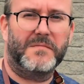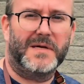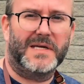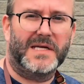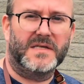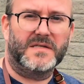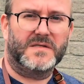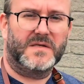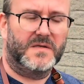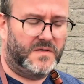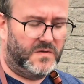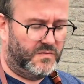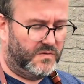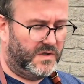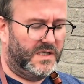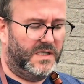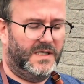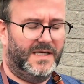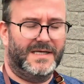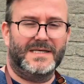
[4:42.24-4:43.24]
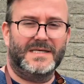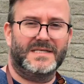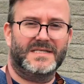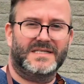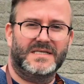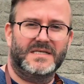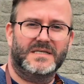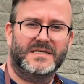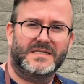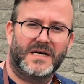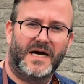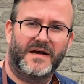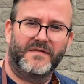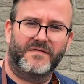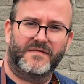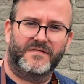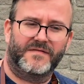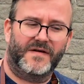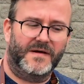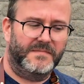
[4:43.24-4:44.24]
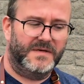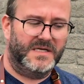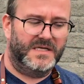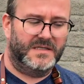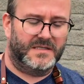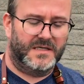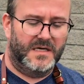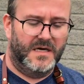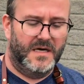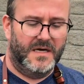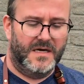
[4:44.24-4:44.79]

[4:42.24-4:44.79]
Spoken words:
minutes. So we're going to let these sit aside for 5 minutes.